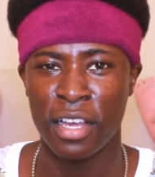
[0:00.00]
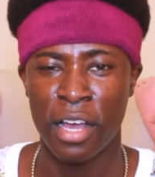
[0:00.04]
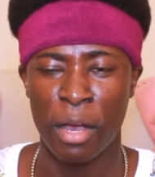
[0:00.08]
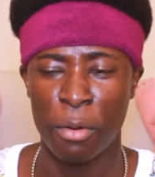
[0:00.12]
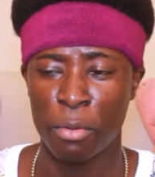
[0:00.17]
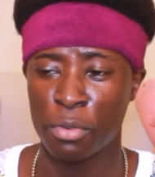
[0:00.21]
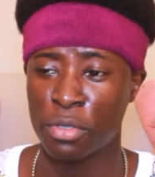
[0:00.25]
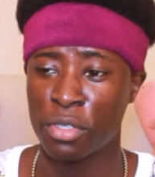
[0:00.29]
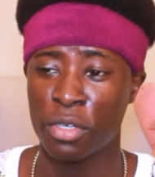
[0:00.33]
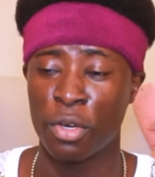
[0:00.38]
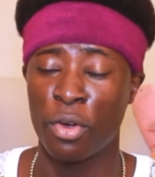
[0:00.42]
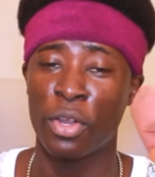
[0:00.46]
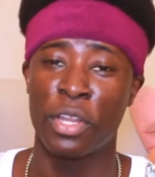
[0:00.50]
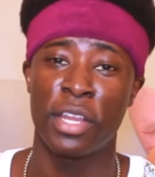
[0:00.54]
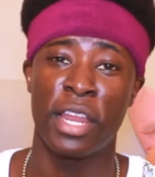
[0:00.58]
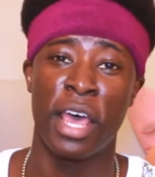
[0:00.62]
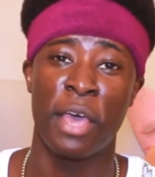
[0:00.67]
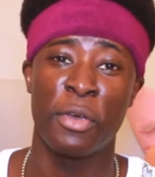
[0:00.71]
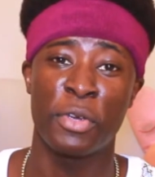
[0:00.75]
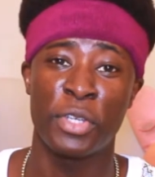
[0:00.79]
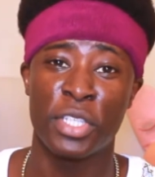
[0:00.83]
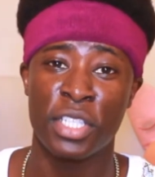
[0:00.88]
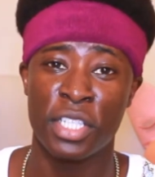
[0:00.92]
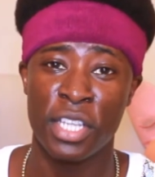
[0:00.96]
I wasn't calling
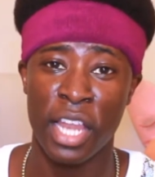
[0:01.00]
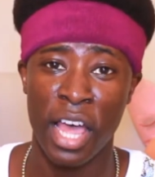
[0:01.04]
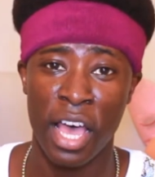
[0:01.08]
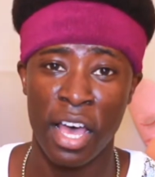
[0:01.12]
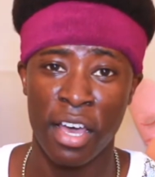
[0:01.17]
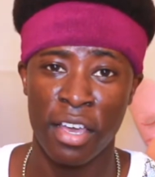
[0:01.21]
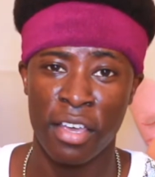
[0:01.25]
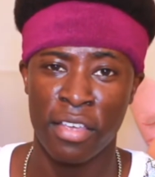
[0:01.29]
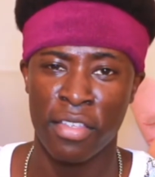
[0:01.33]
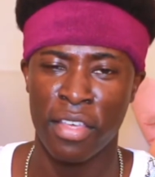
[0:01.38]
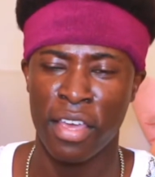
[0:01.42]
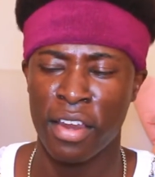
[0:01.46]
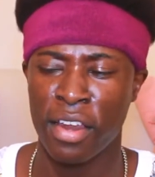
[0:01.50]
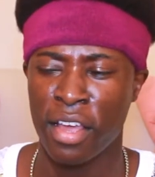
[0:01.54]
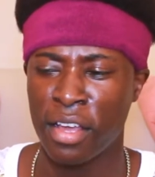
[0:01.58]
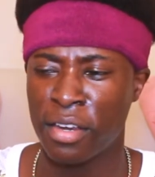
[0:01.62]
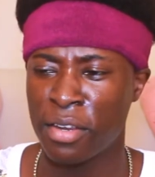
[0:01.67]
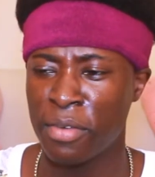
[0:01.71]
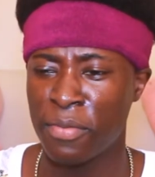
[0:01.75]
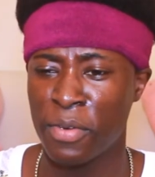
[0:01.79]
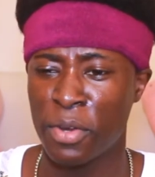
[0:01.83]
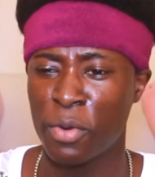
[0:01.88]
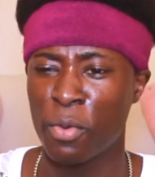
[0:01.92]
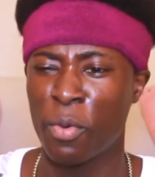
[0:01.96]
her slag then, I
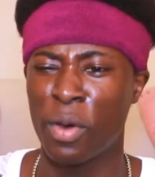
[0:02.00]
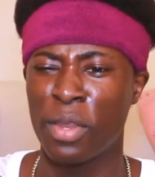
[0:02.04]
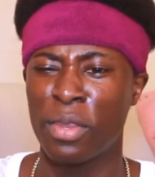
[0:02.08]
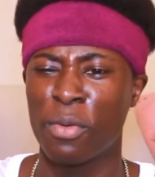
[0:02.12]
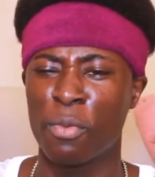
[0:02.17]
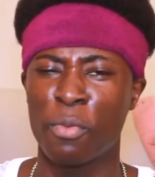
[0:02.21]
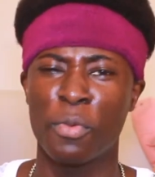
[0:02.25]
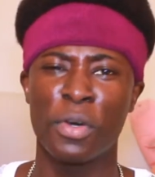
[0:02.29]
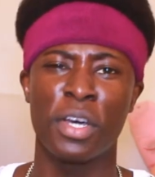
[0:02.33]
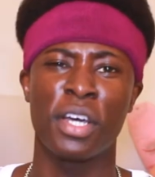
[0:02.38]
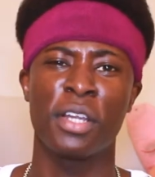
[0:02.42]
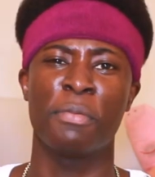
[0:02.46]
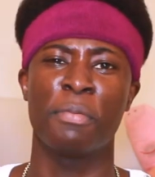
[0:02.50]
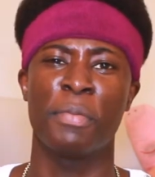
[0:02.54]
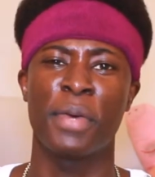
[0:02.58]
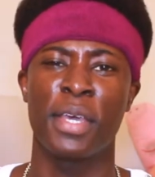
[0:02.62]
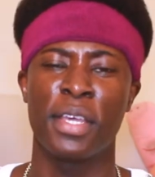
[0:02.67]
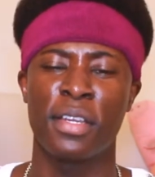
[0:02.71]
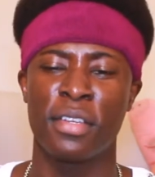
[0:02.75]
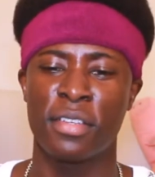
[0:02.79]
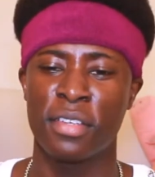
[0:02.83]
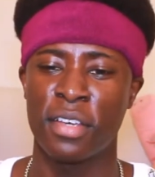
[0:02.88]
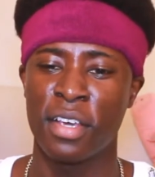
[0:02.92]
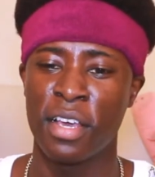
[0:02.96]
didn't even know what the word
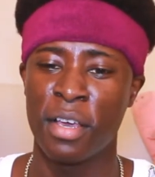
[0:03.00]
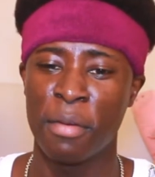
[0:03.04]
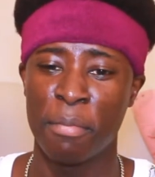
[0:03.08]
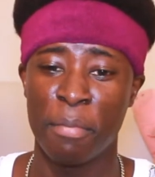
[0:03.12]
meant.